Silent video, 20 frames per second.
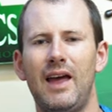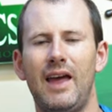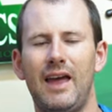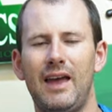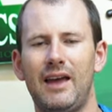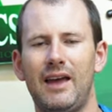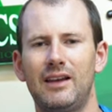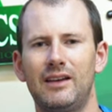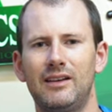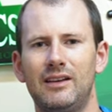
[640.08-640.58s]

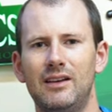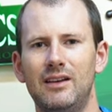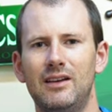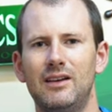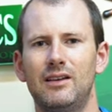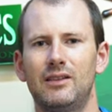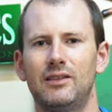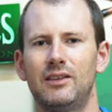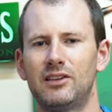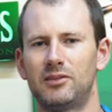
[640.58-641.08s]
and
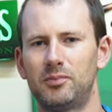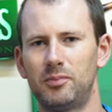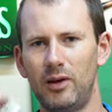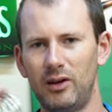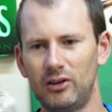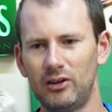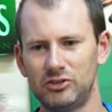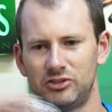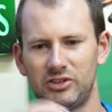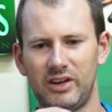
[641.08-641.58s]
this
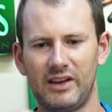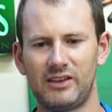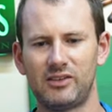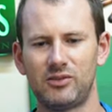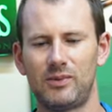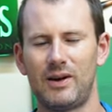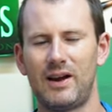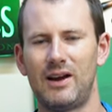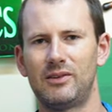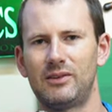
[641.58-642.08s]
ball shakes
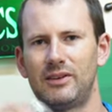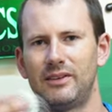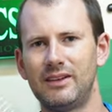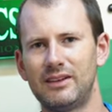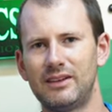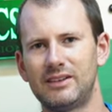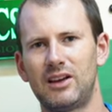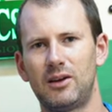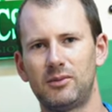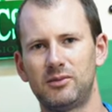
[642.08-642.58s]
around, and
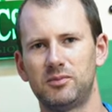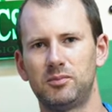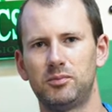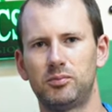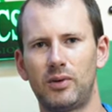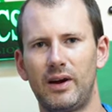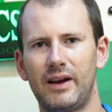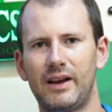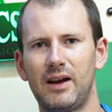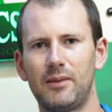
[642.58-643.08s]
this helps
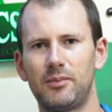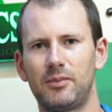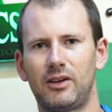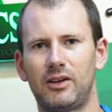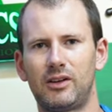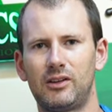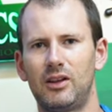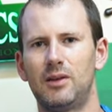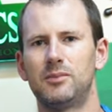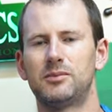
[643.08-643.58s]
break up the
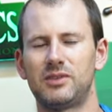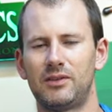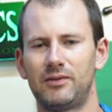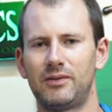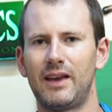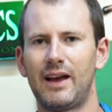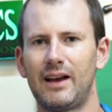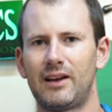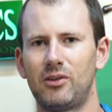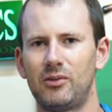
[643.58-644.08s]
clumps of
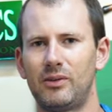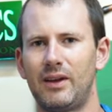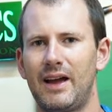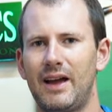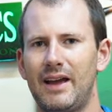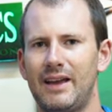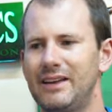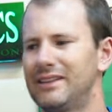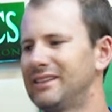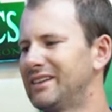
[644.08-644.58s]
gecko
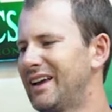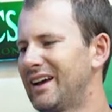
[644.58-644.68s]
diet.